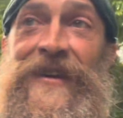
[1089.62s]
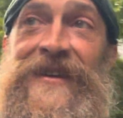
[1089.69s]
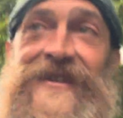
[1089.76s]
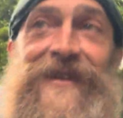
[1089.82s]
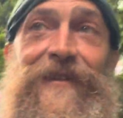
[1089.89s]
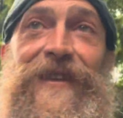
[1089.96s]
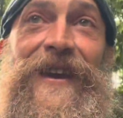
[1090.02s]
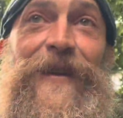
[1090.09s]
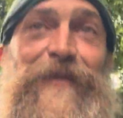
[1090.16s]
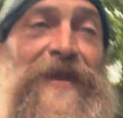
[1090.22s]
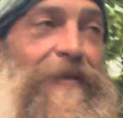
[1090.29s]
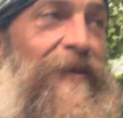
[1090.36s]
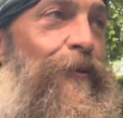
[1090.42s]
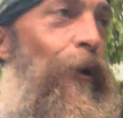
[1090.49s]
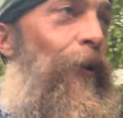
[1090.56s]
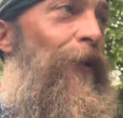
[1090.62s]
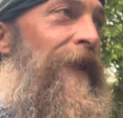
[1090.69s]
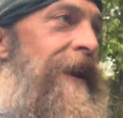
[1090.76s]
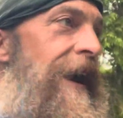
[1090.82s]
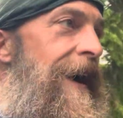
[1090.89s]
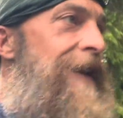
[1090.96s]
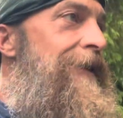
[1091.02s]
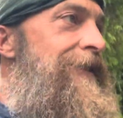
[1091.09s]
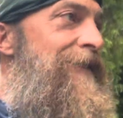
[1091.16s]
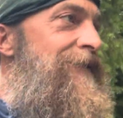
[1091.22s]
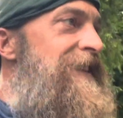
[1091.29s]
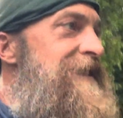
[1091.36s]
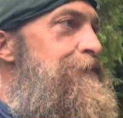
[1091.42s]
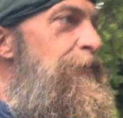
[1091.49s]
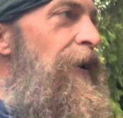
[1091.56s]
I think I'm going to be rolling out of
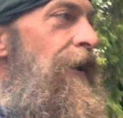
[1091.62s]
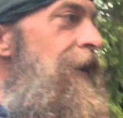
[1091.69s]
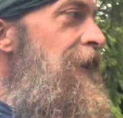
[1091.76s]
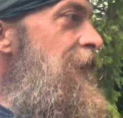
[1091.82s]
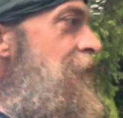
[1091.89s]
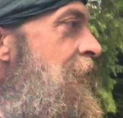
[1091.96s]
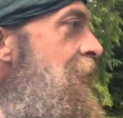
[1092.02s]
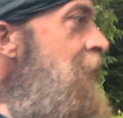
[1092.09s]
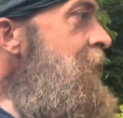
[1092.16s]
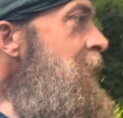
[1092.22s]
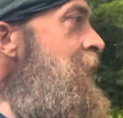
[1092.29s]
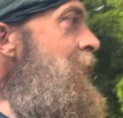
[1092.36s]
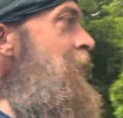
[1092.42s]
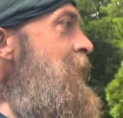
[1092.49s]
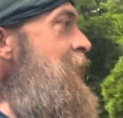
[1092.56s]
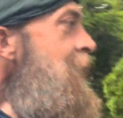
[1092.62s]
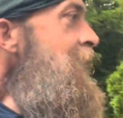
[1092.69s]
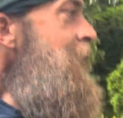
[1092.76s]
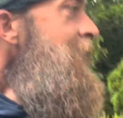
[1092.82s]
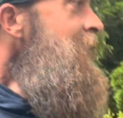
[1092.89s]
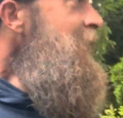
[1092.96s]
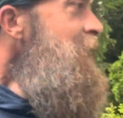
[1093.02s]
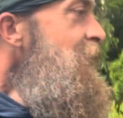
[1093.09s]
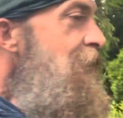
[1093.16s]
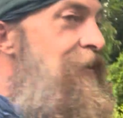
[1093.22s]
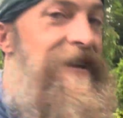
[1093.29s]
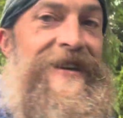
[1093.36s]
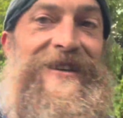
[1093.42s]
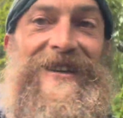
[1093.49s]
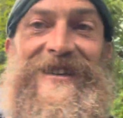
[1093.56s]
this park,
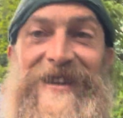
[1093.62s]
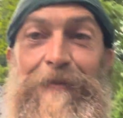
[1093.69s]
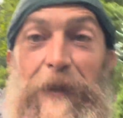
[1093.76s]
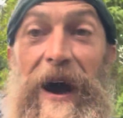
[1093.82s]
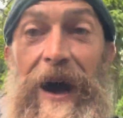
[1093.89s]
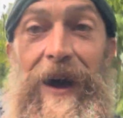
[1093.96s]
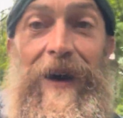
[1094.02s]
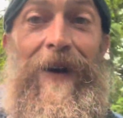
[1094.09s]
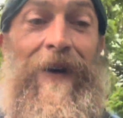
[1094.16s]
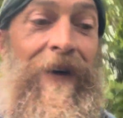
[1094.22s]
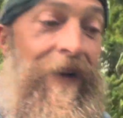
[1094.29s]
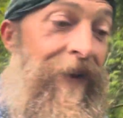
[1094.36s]
maybe in just a mile.